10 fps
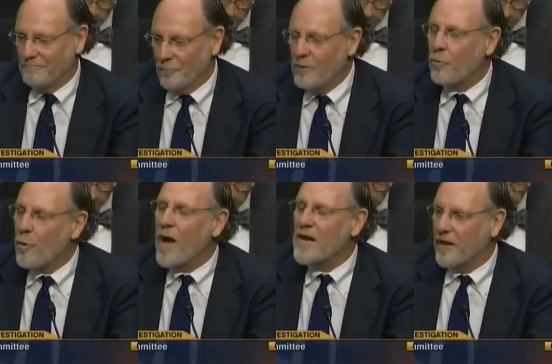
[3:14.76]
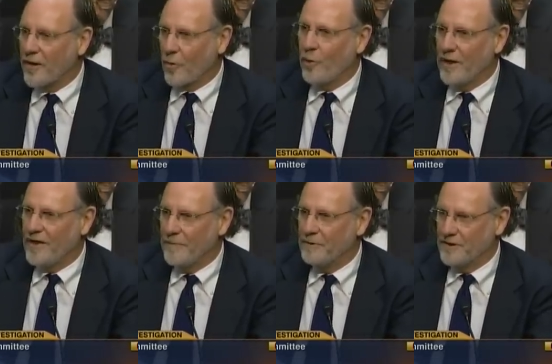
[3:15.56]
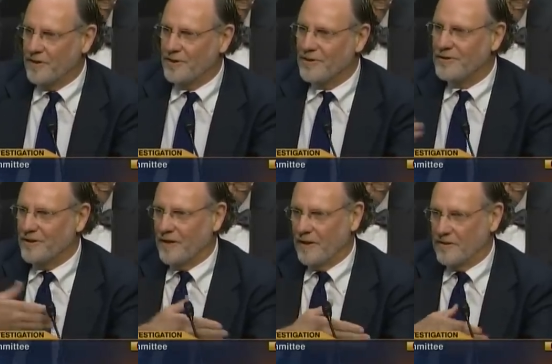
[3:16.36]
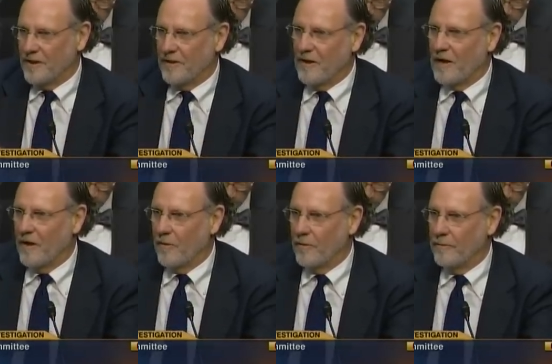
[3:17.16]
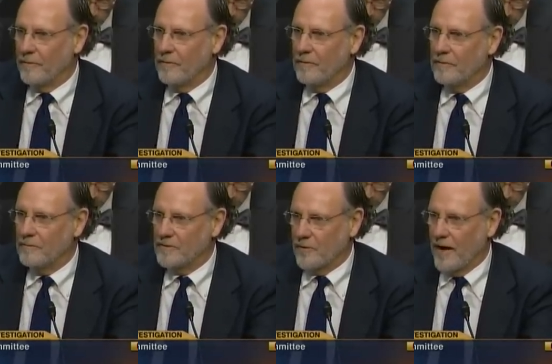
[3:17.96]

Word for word: we run liquidity positions, and as I think I heard Mr.